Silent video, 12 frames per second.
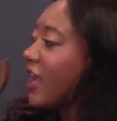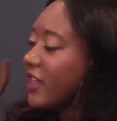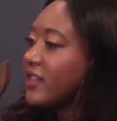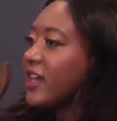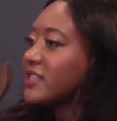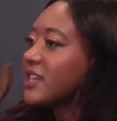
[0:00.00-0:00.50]
And
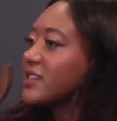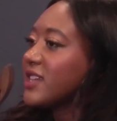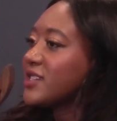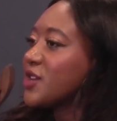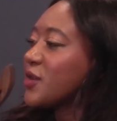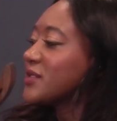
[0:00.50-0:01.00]
the last thing I
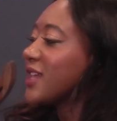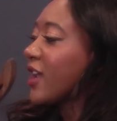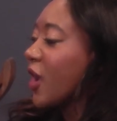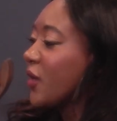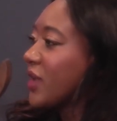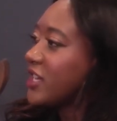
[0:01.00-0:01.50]
said to her was
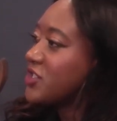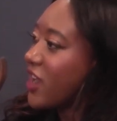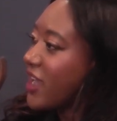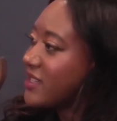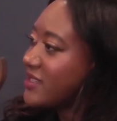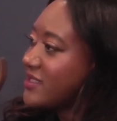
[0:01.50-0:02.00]
like, okay,
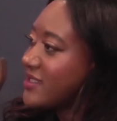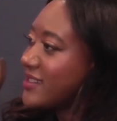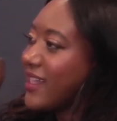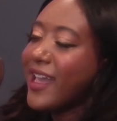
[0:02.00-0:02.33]
dress.